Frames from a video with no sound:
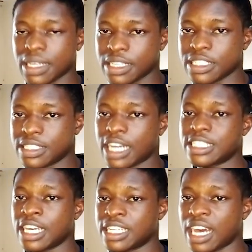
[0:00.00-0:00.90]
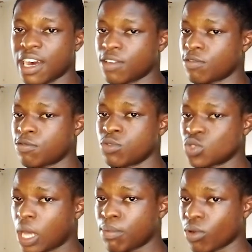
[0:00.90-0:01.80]
insert header and
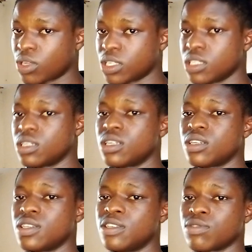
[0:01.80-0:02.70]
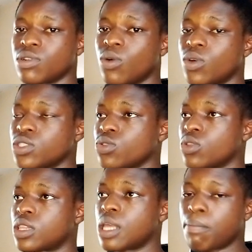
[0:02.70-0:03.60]
footer plugin if you don't want to
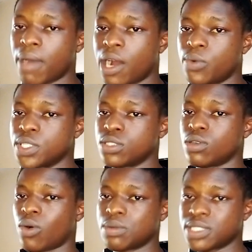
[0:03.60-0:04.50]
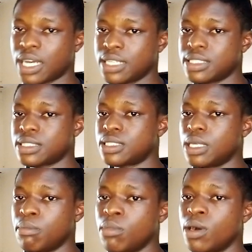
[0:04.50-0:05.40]
tamper with your website
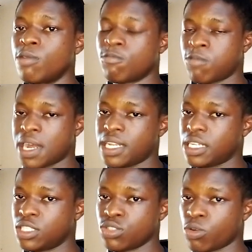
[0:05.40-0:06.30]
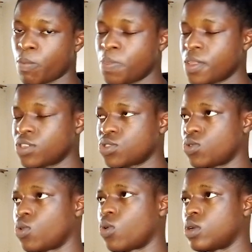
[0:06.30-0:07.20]
theme file editor.
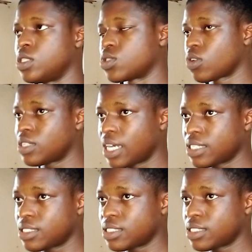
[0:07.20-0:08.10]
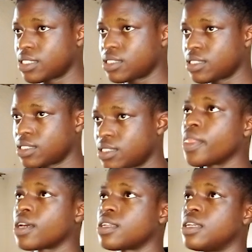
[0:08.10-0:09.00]
So or install that theme,
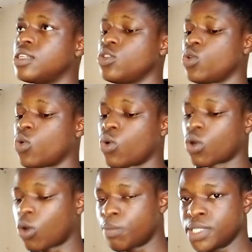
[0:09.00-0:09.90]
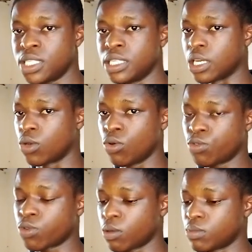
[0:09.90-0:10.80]
then you copy the code
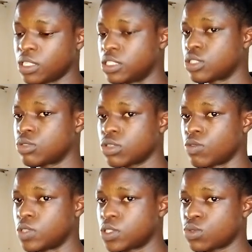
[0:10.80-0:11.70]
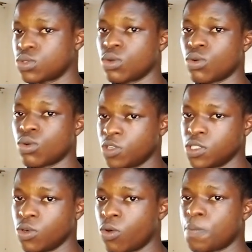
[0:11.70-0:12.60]
from the description of this
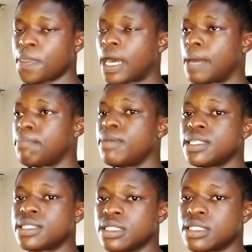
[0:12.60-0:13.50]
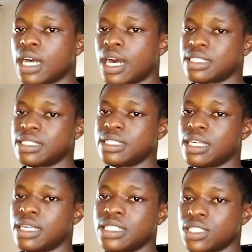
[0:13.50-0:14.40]
video and paste it at the
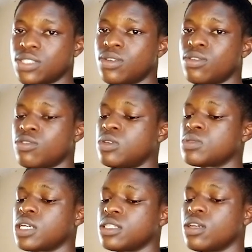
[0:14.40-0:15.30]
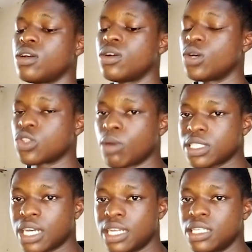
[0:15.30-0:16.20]
head section of your website.
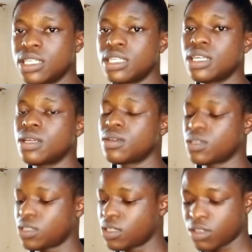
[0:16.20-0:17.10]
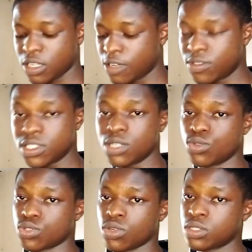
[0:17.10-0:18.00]
Automatically everything will
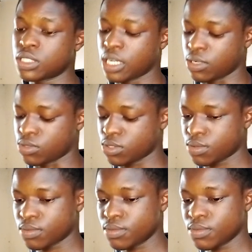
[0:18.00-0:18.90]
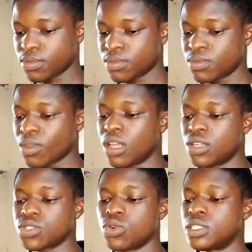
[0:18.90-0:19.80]
sort out.
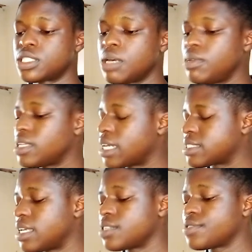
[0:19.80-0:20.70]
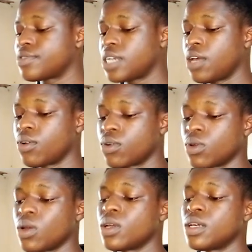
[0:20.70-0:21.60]
So disabling AdSense via your
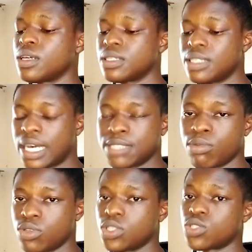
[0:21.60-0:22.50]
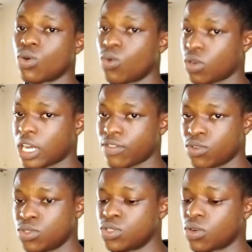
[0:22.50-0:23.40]
dashboard does not work. I
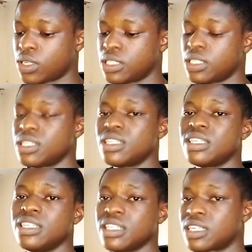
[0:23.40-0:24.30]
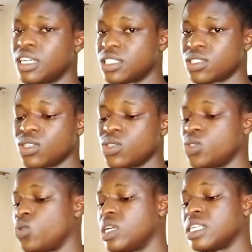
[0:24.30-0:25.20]
told it already. In case
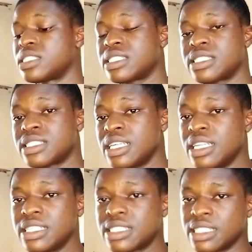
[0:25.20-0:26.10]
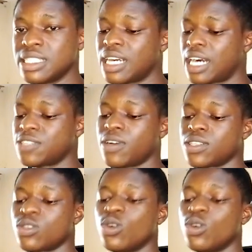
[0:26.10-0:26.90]
you will still see adverts